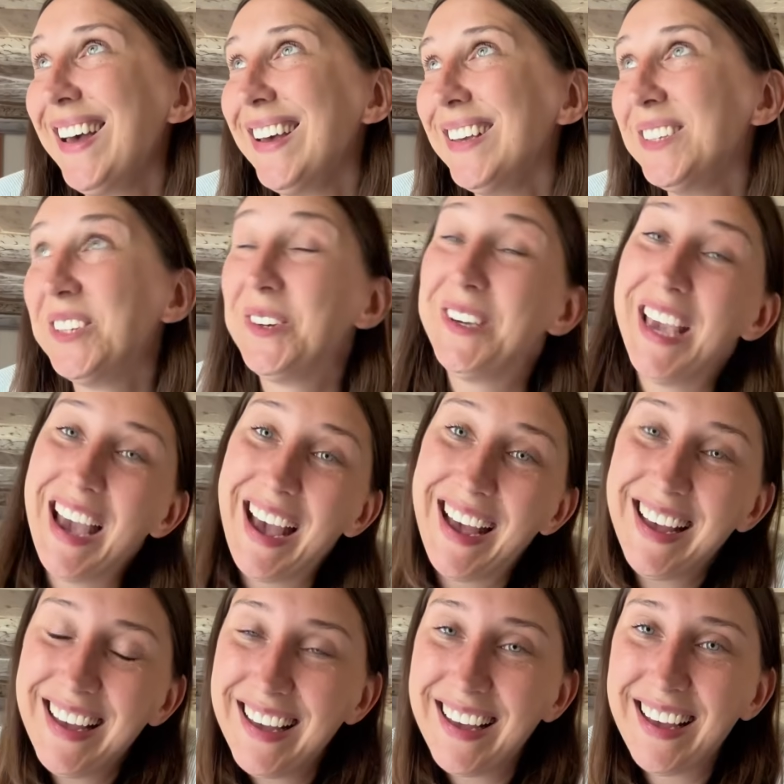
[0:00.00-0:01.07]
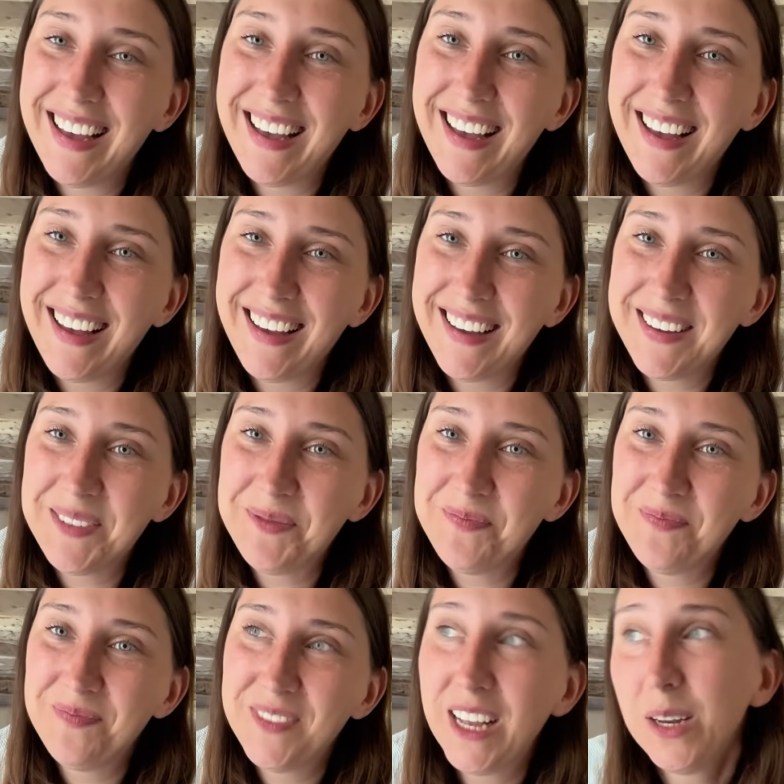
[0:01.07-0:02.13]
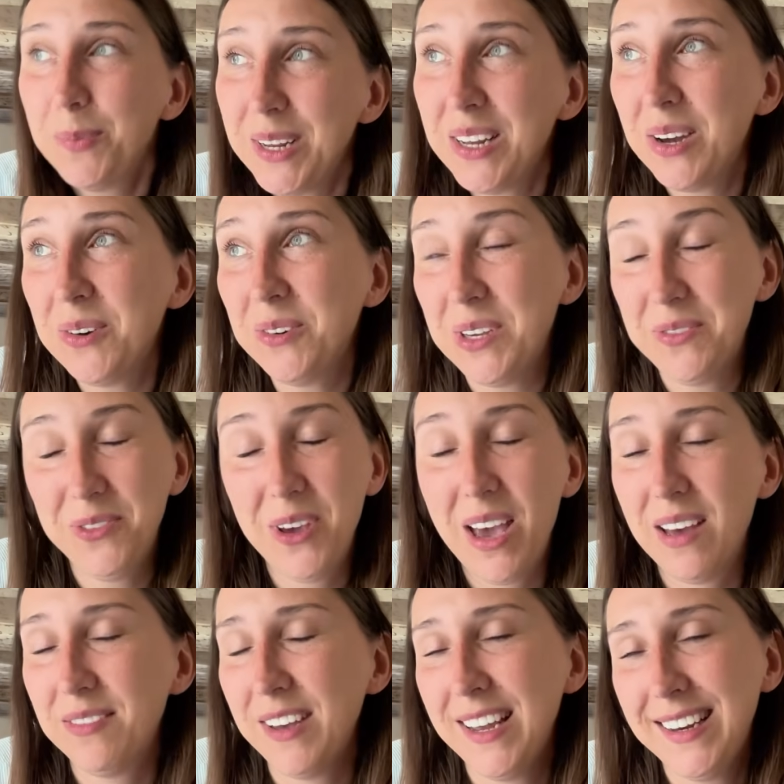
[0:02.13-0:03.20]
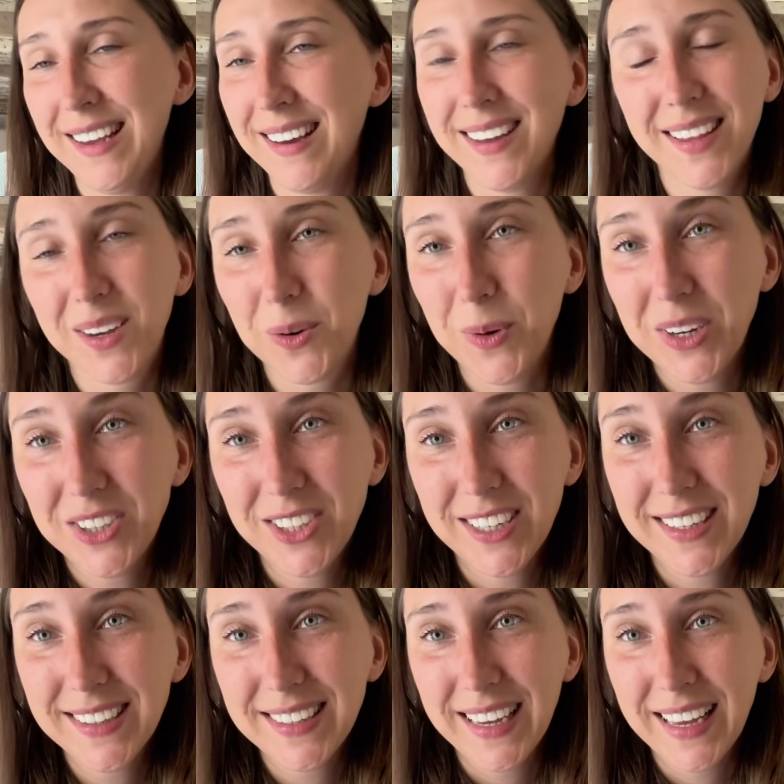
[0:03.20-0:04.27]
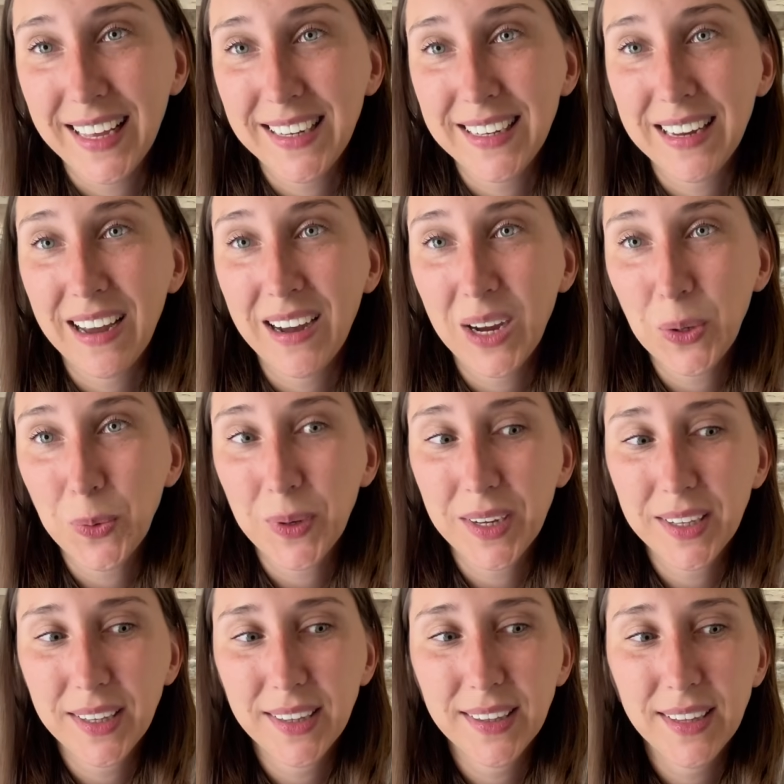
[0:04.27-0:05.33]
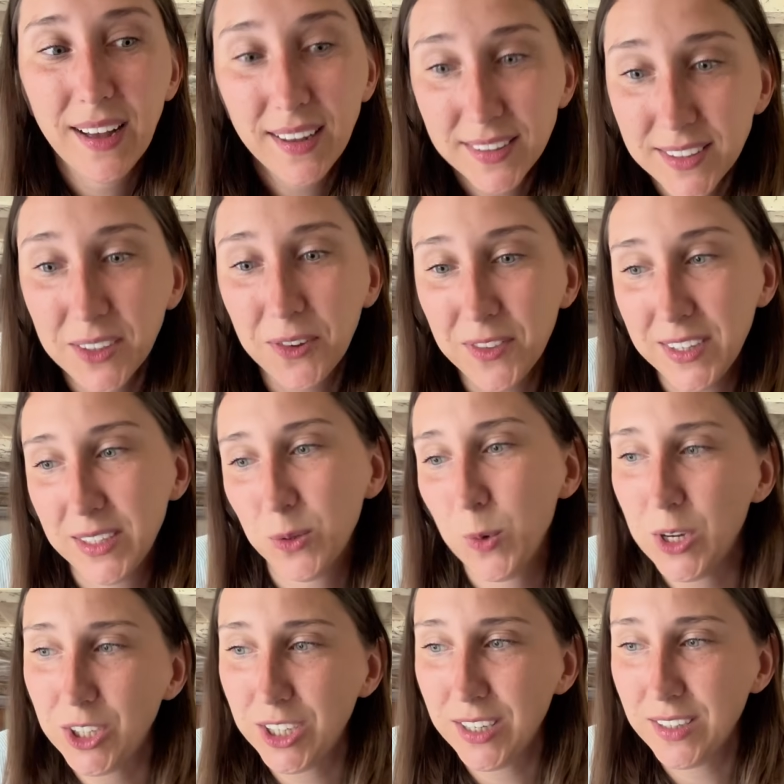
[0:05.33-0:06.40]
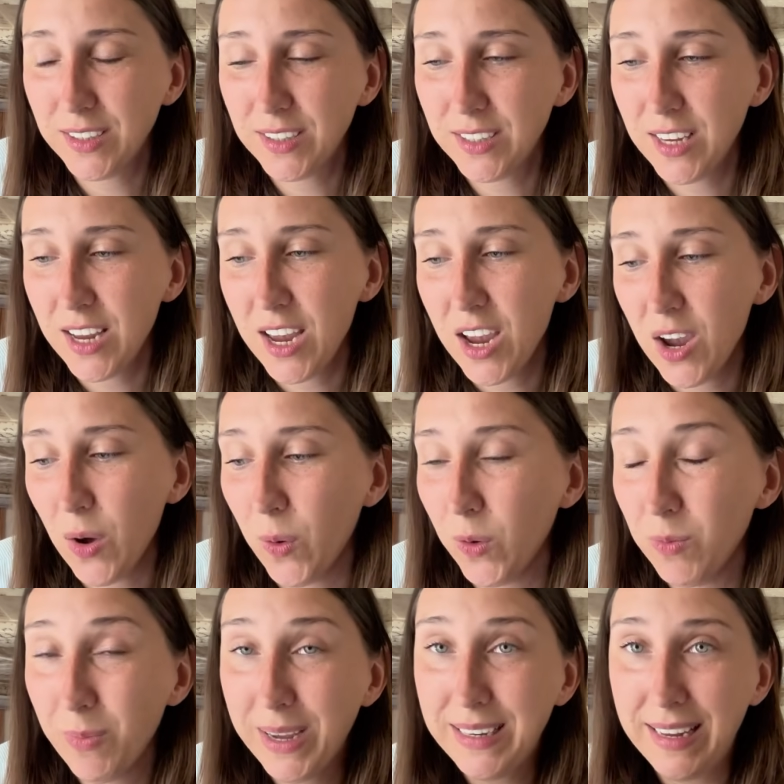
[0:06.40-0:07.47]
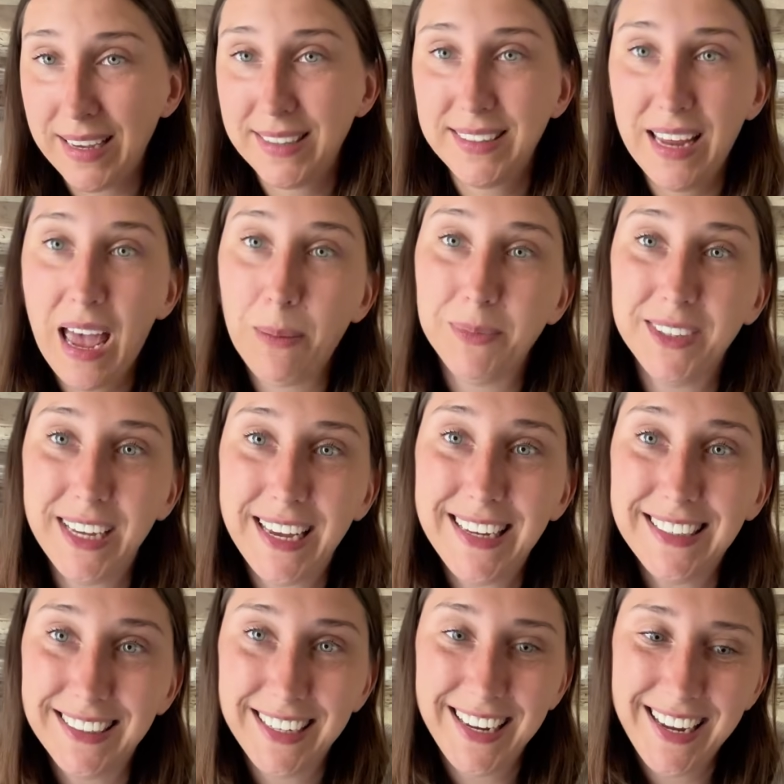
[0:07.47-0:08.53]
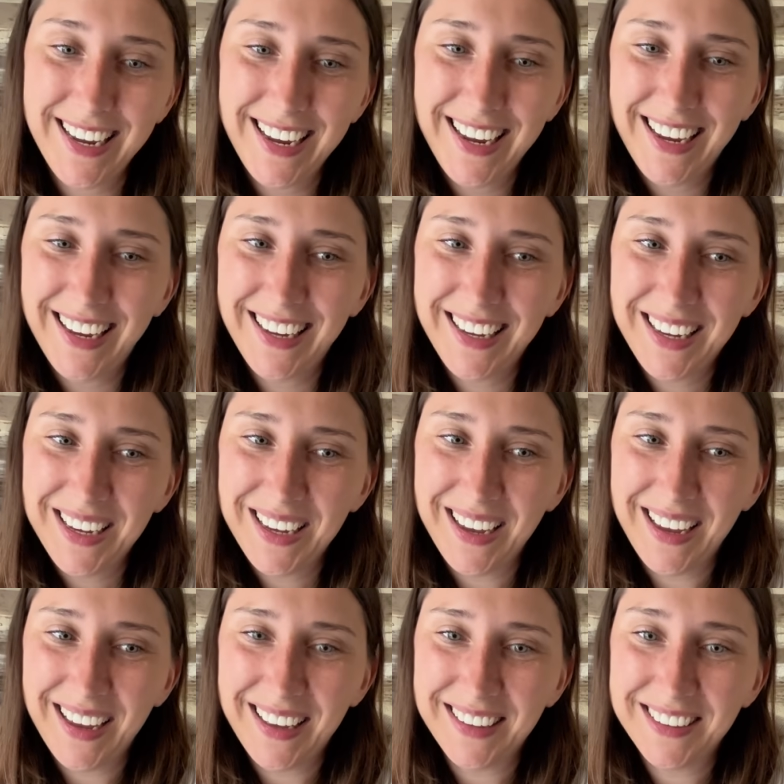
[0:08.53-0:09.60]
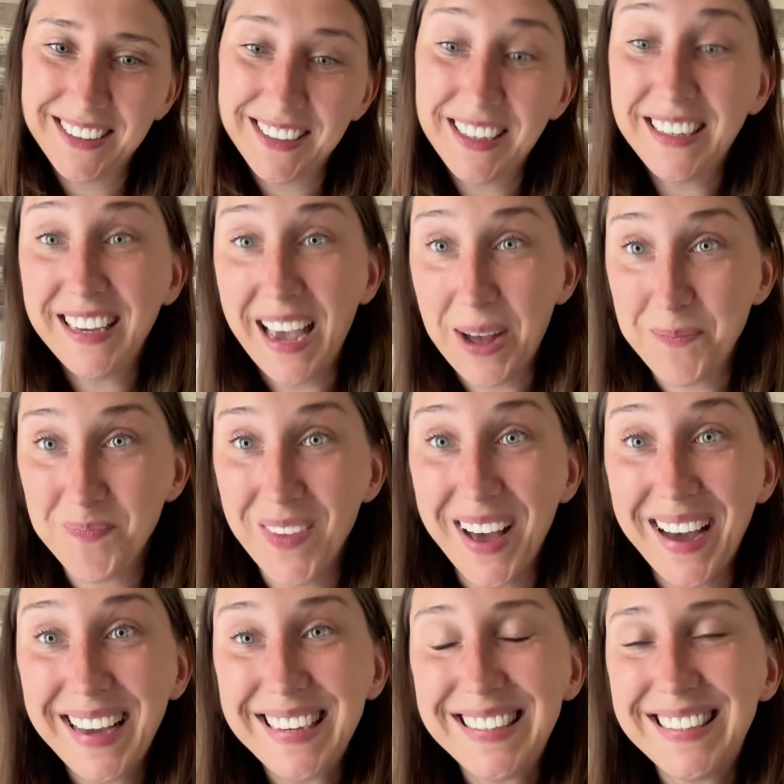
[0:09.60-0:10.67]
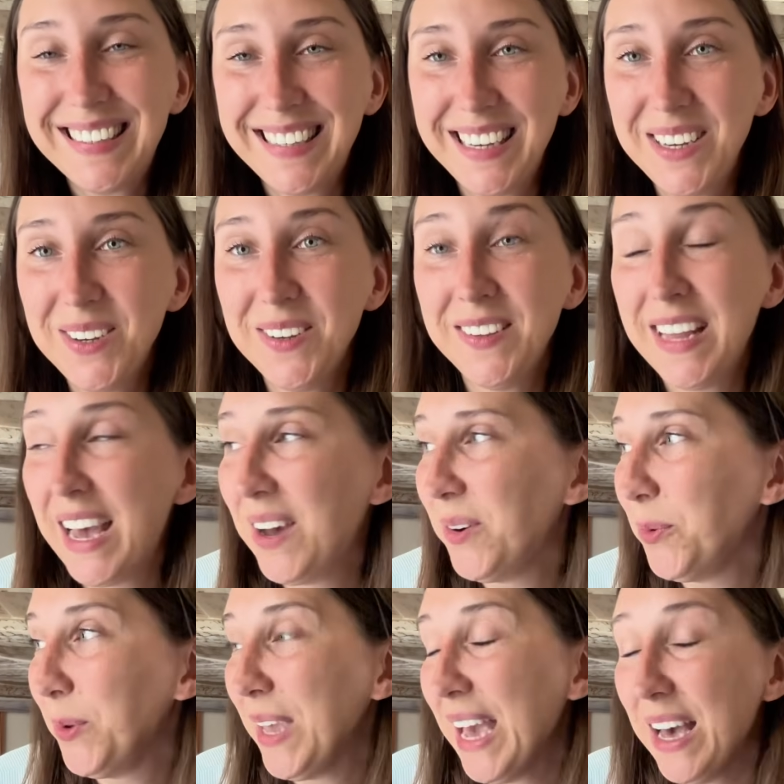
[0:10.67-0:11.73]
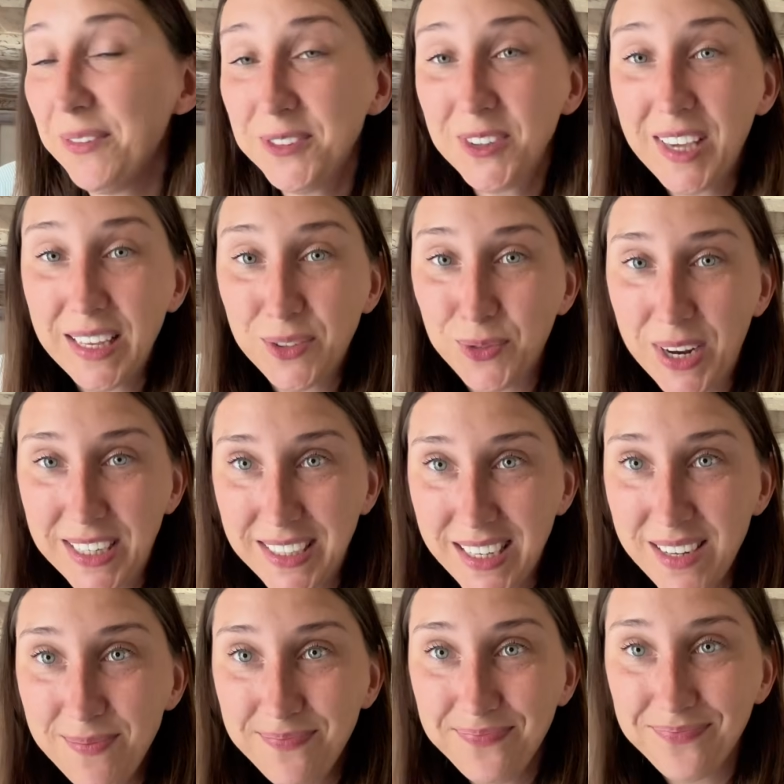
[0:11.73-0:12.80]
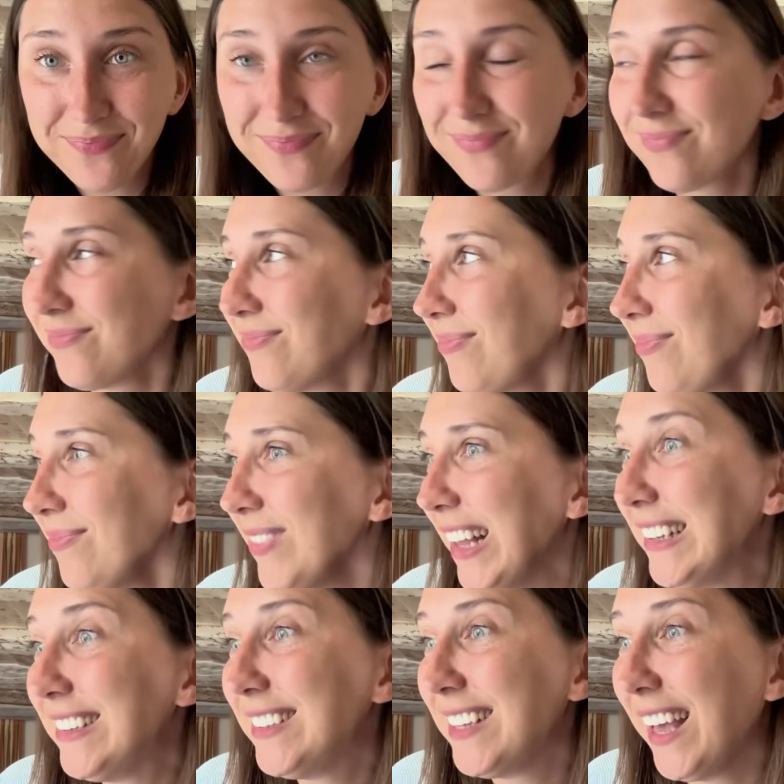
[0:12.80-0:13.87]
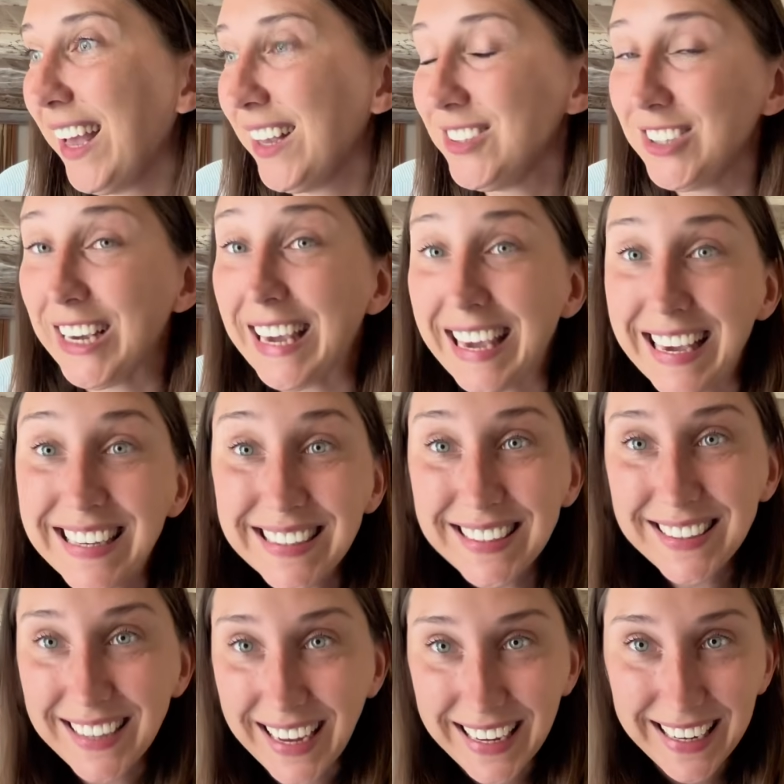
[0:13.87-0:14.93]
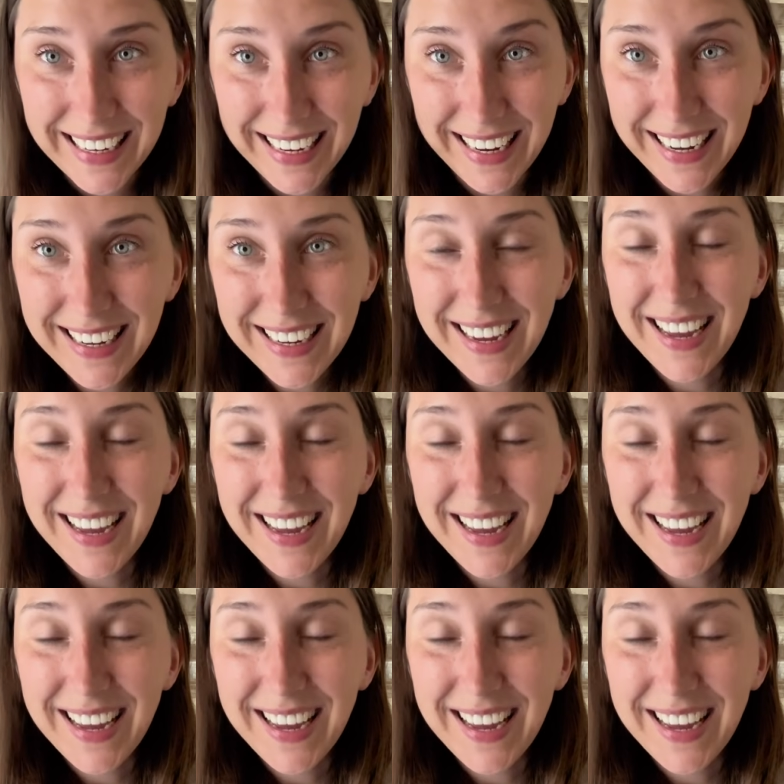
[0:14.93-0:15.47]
So yeah, let me know if you have any other questions, and I will answer these questions on my next update. And yeah, I see now we have to get ready. Sergi is cycling.